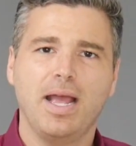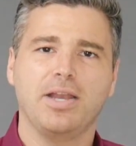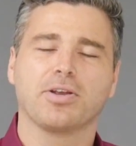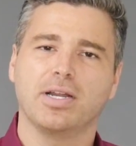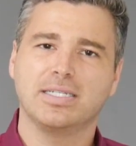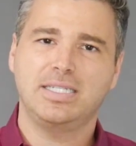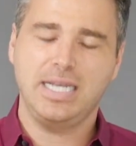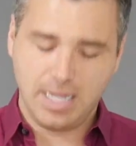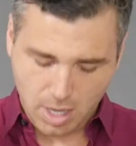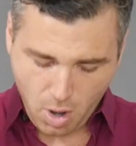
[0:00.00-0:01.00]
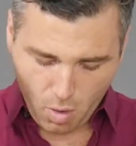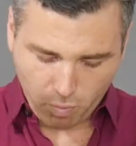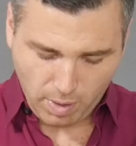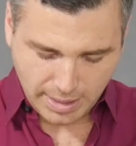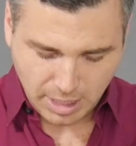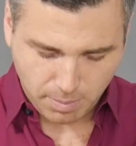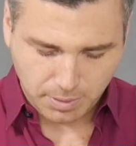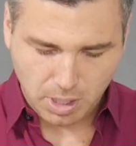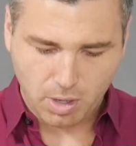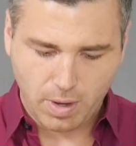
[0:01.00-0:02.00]
and you're going to see it right there
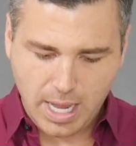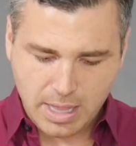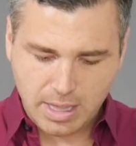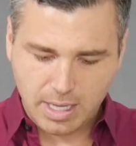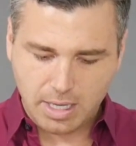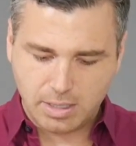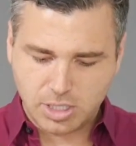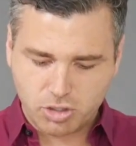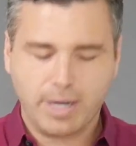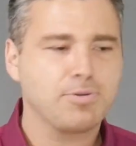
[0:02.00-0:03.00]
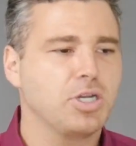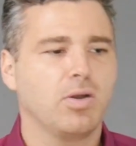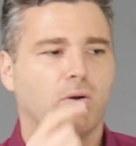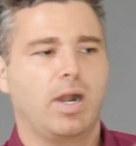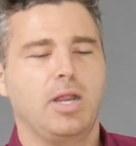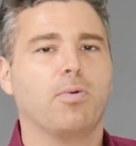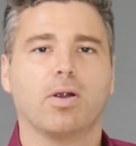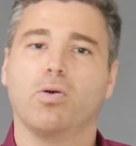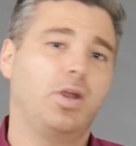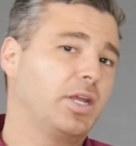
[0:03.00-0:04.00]
below in the description or
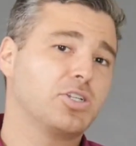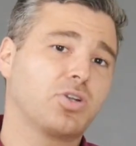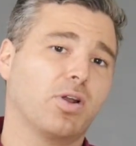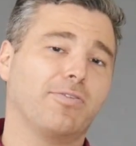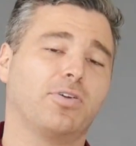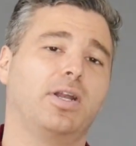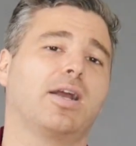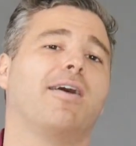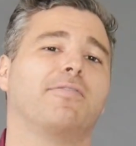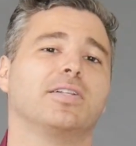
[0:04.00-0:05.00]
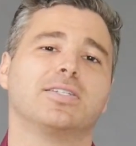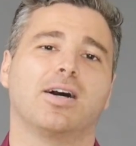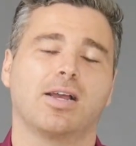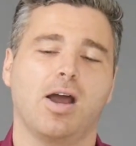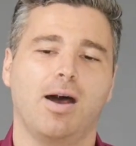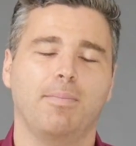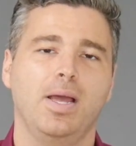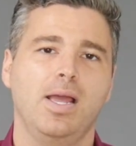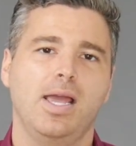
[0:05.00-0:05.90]
anywhere, or you can just go to flirtingconfidence.com.